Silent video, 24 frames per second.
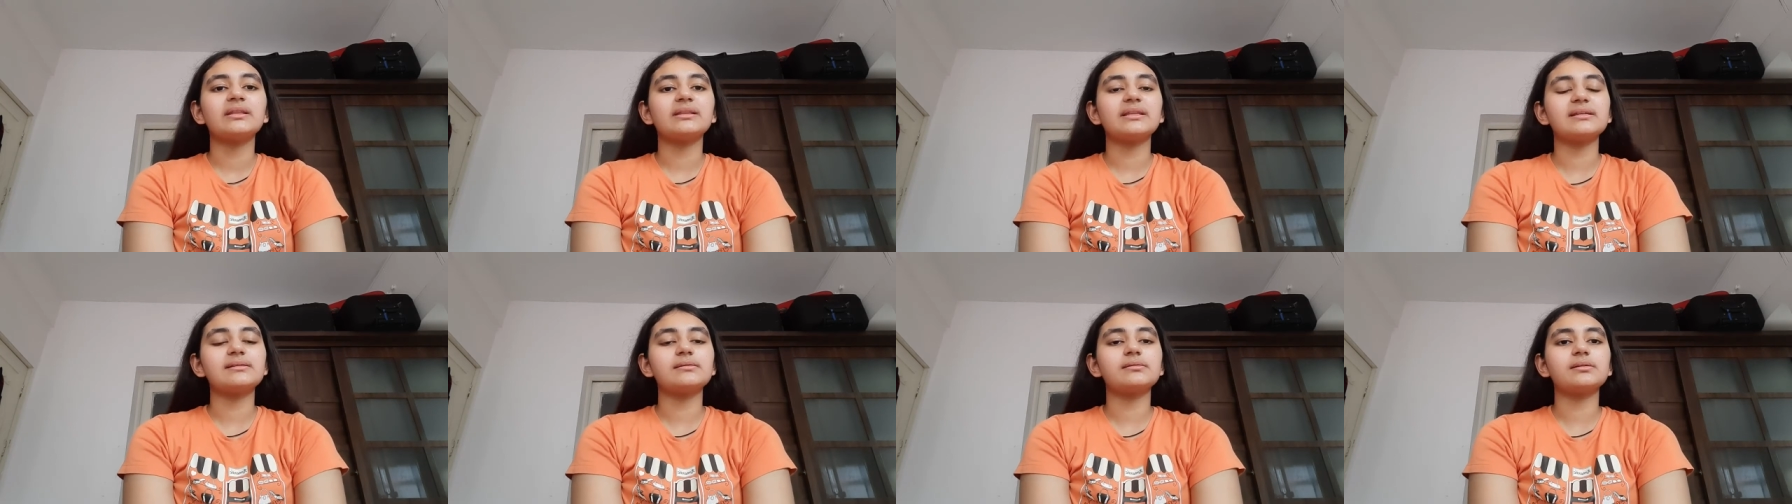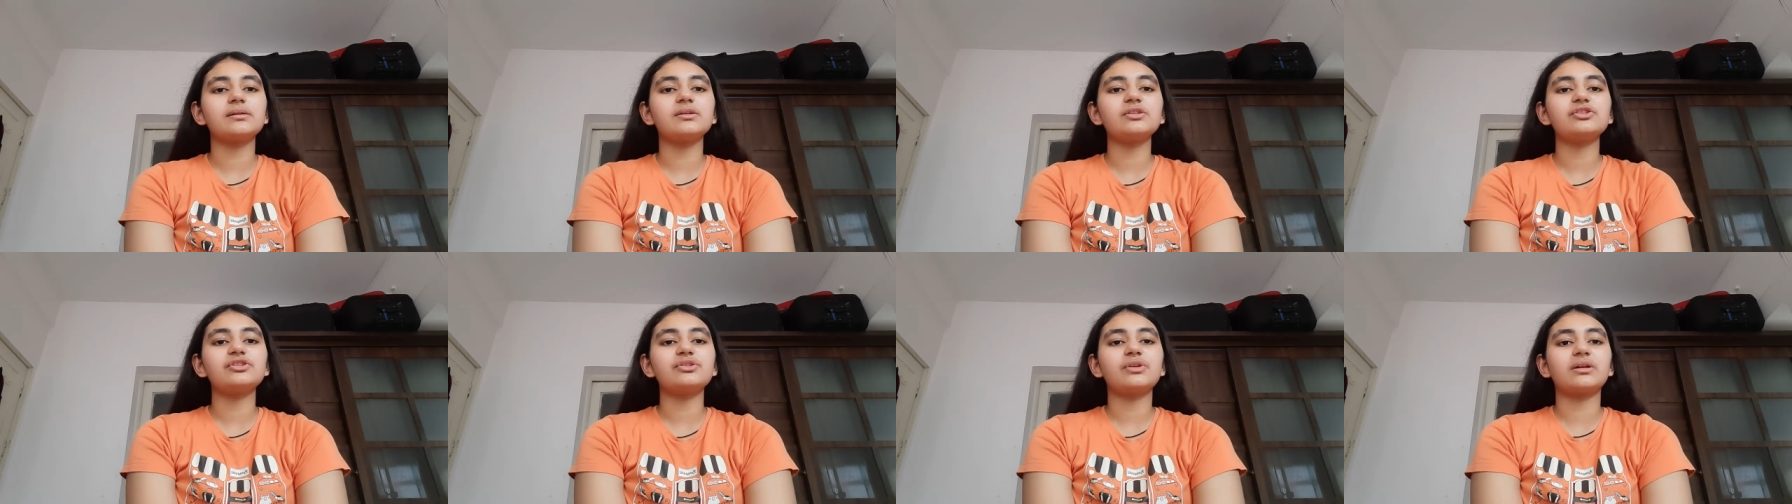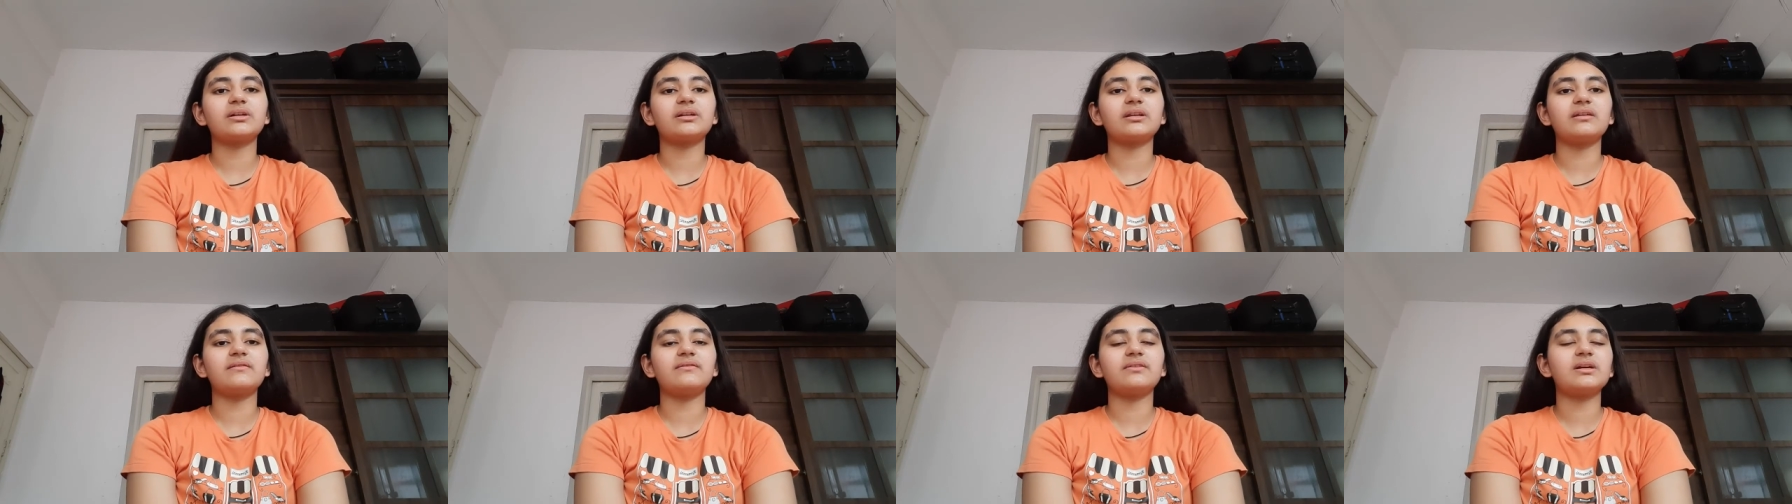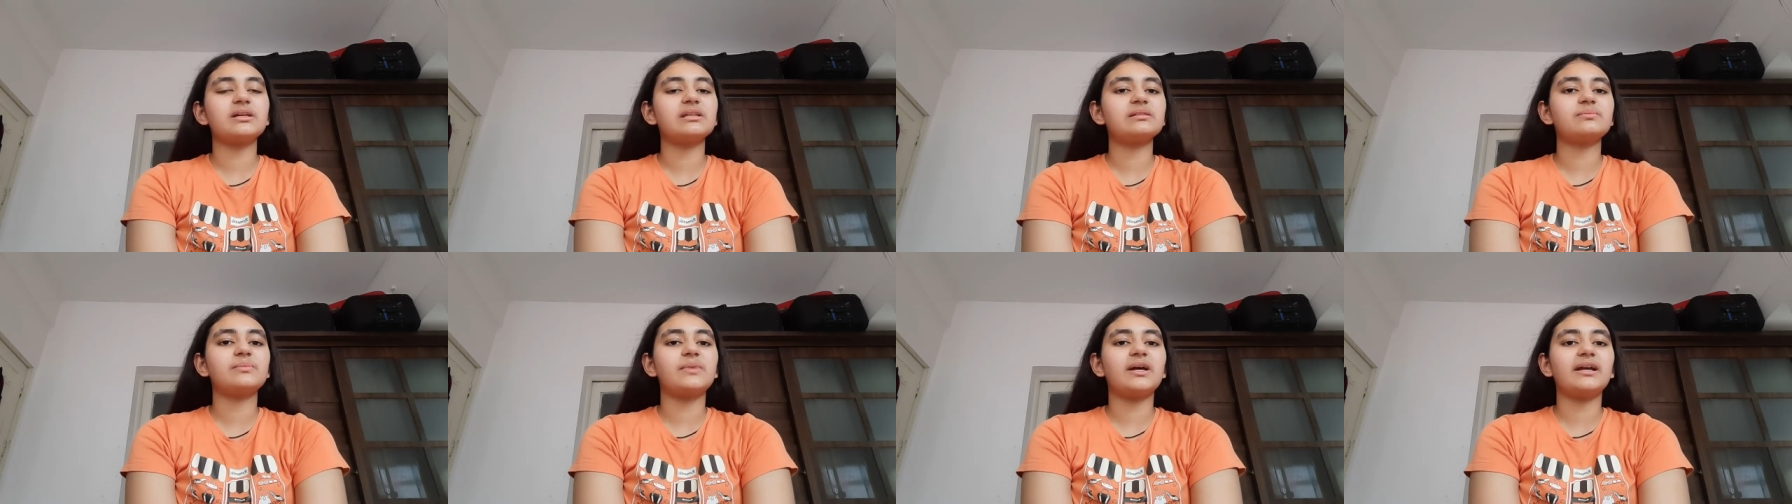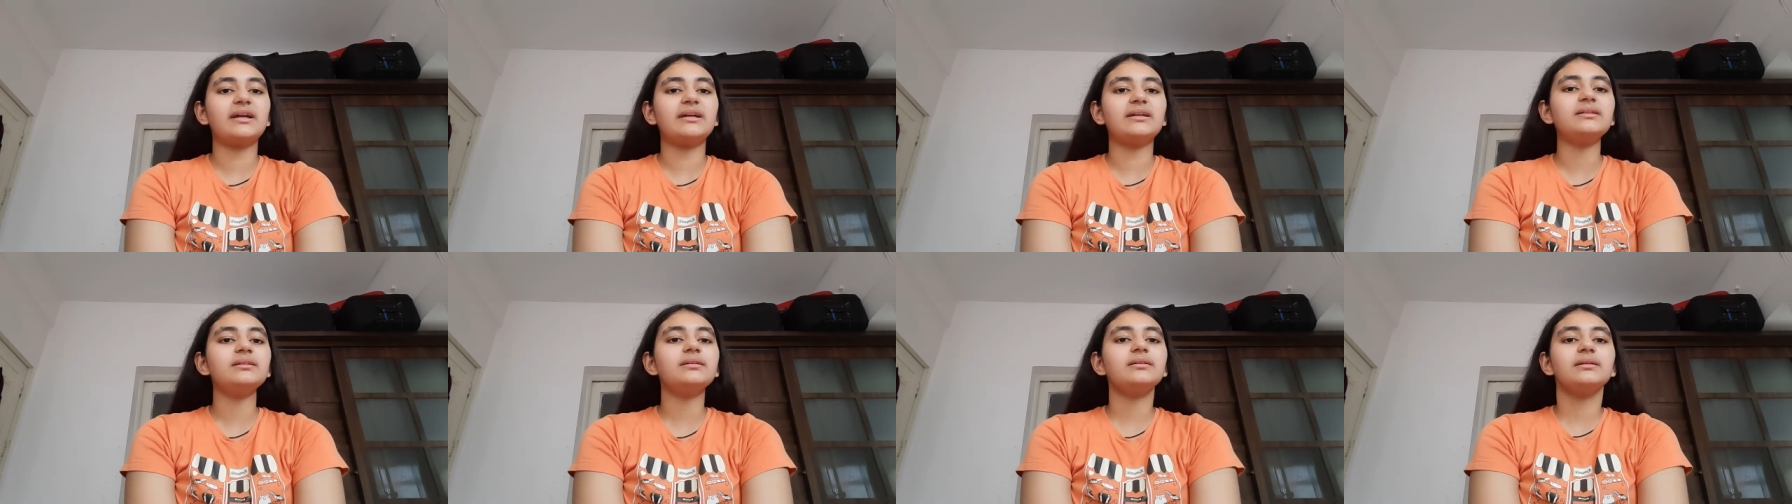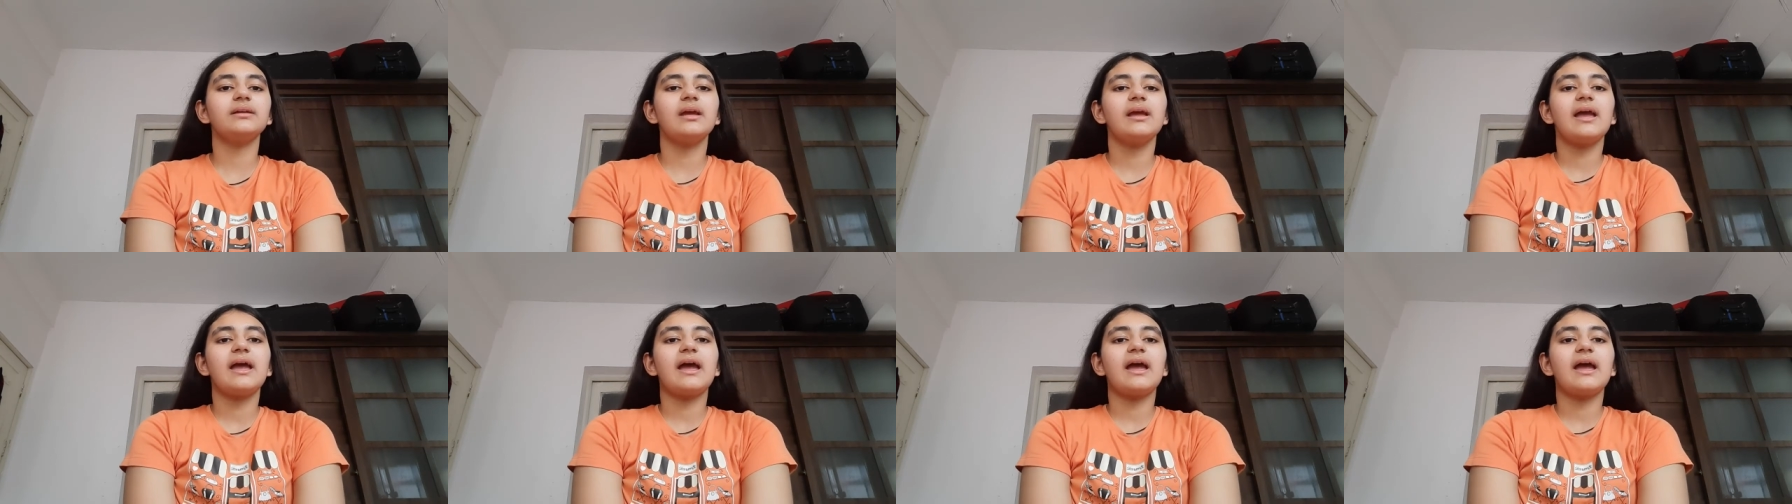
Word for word: they searched octavia's mind